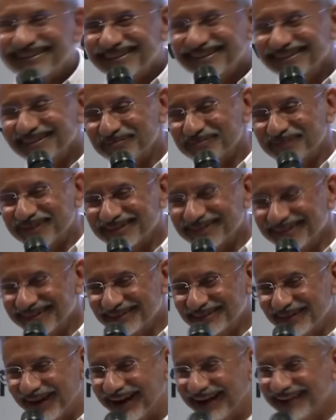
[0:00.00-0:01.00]
I, think the person
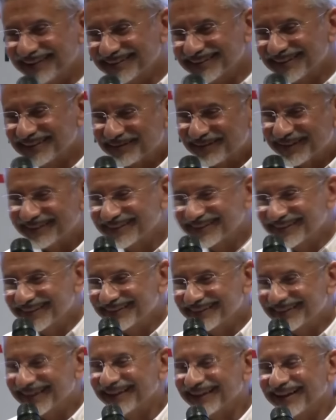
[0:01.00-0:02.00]
who asked the question
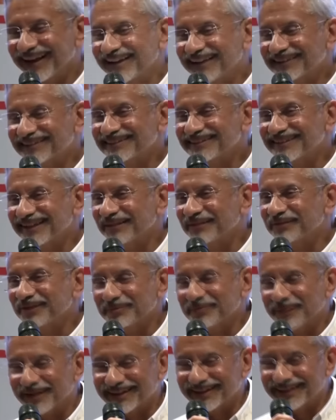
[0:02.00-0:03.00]
has enlightened
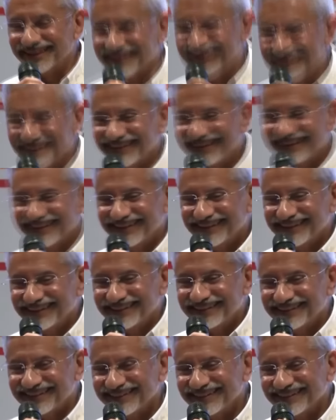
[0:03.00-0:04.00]
everybody.
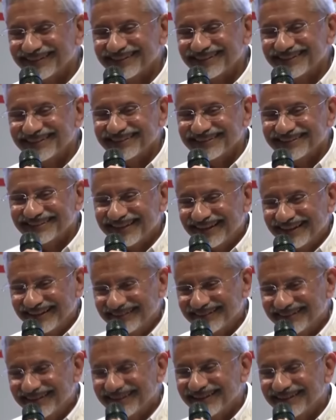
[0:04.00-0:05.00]
Yeah.
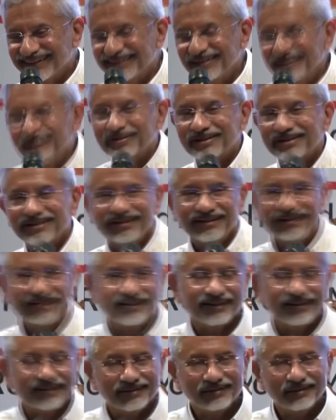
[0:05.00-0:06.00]
So, look,
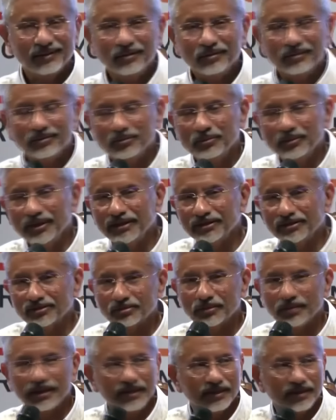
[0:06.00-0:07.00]
you know, to me
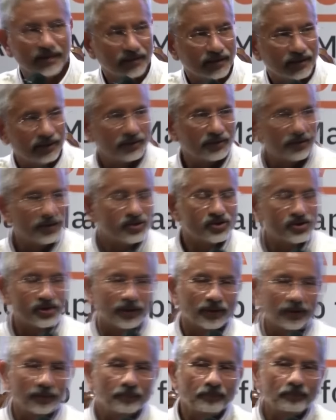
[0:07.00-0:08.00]
it's very
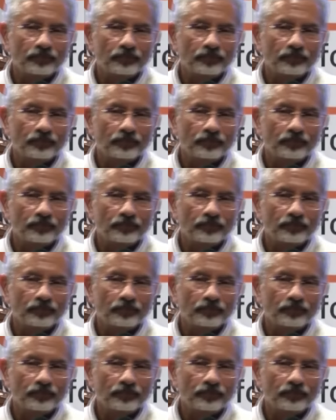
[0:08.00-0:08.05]
interesting.